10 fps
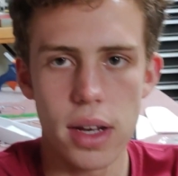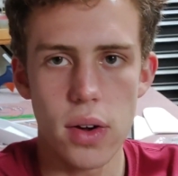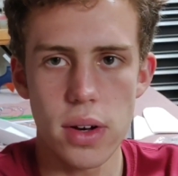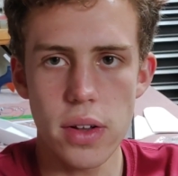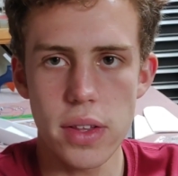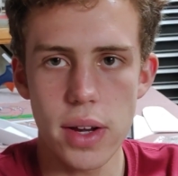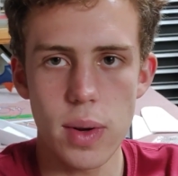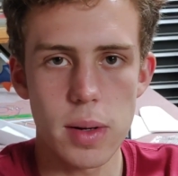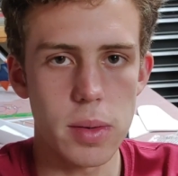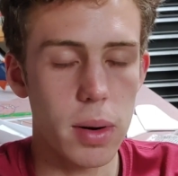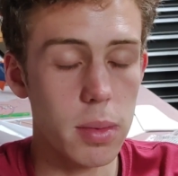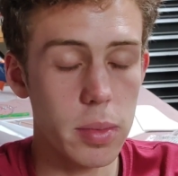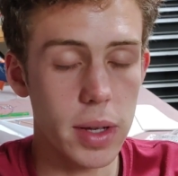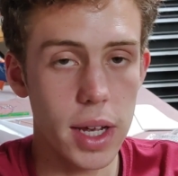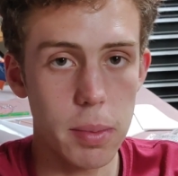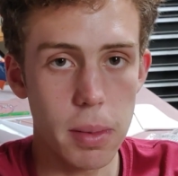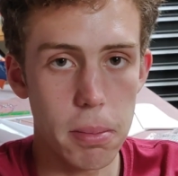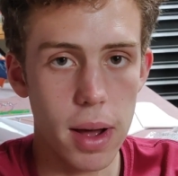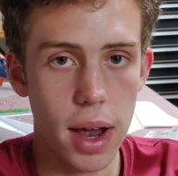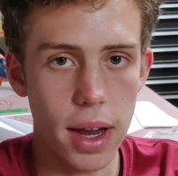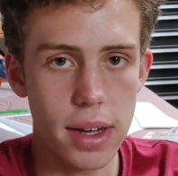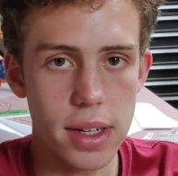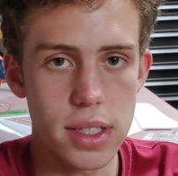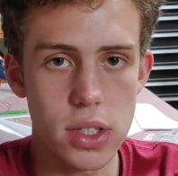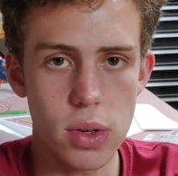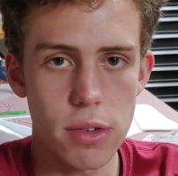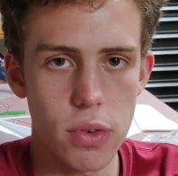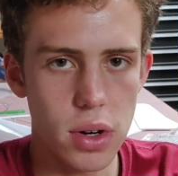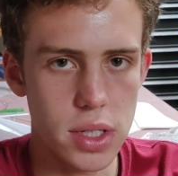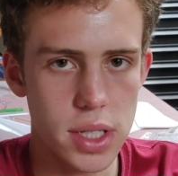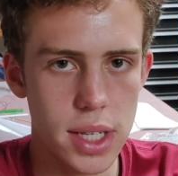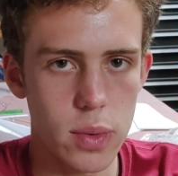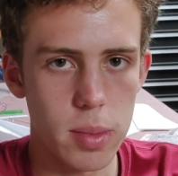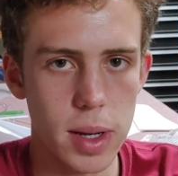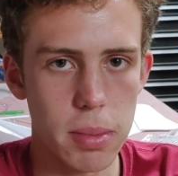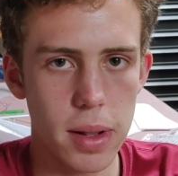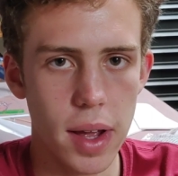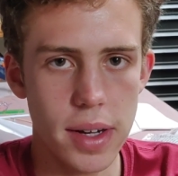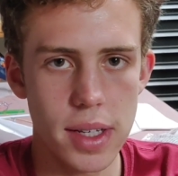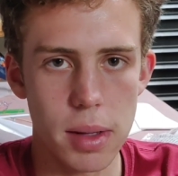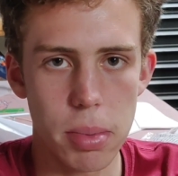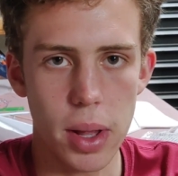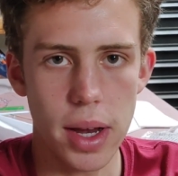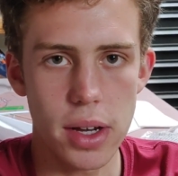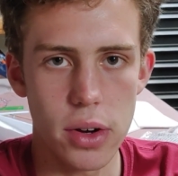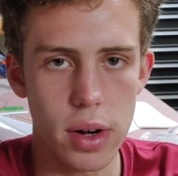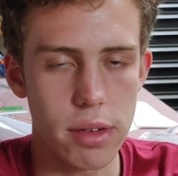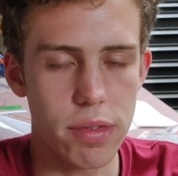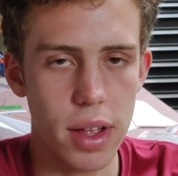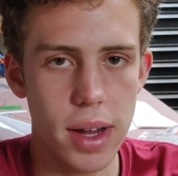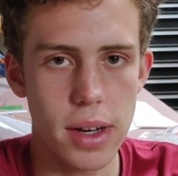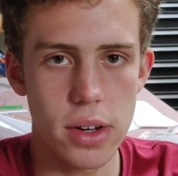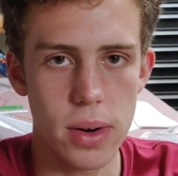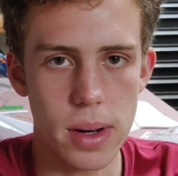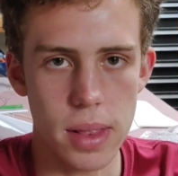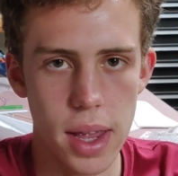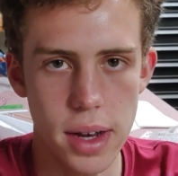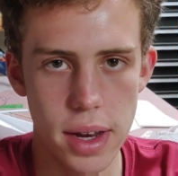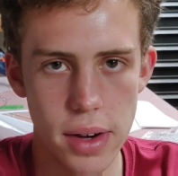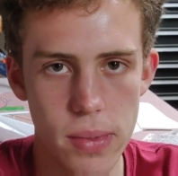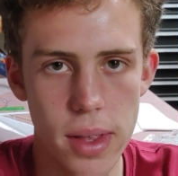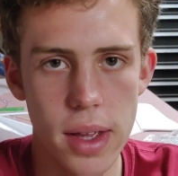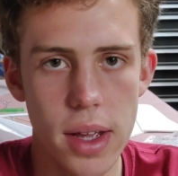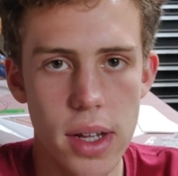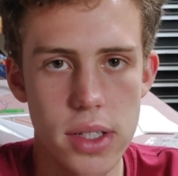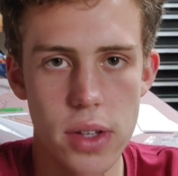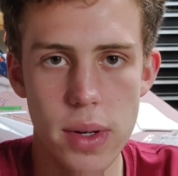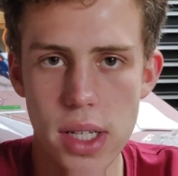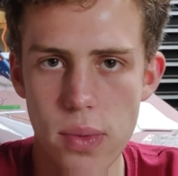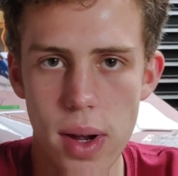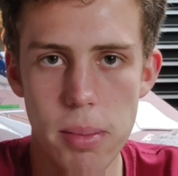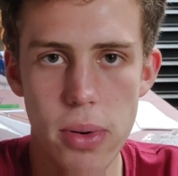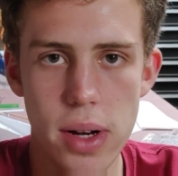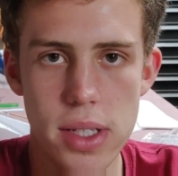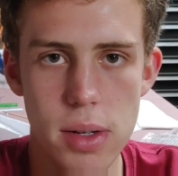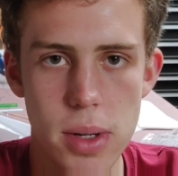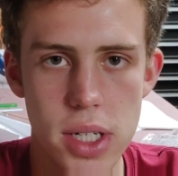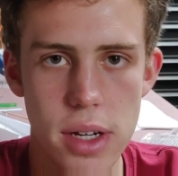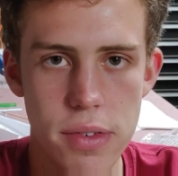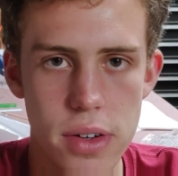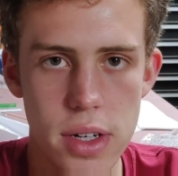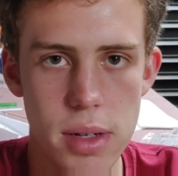Now, another thing we should probably keep in mind is the sort of forces that will be applied to the plane during flight and during landing. So the reason why I'm putting so much effort